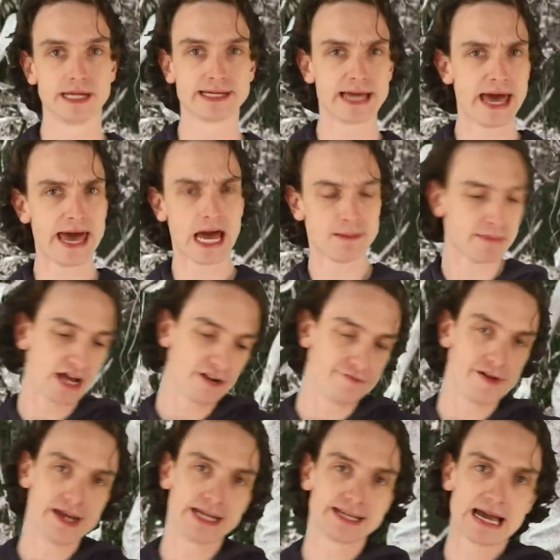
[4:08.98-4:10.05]
like, hey, I'm not a
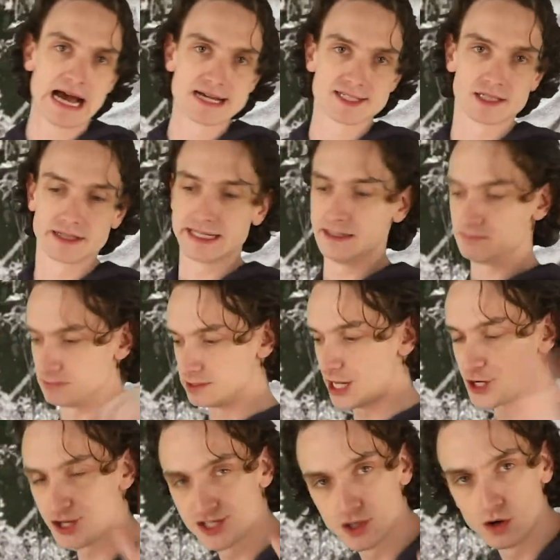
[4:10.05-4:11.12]
fan of gasoline,
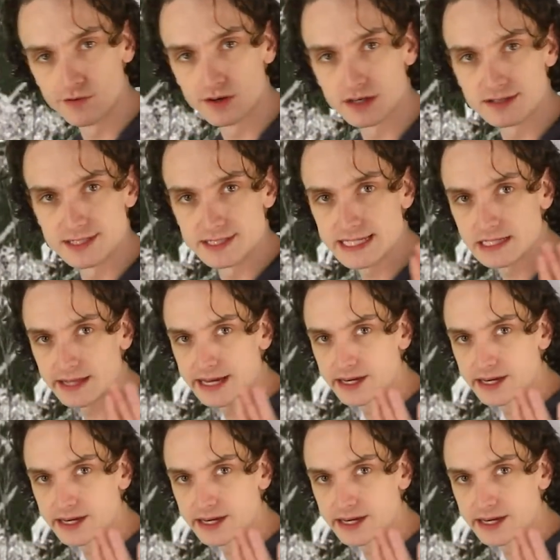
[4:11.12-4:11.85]
lunch is over, see you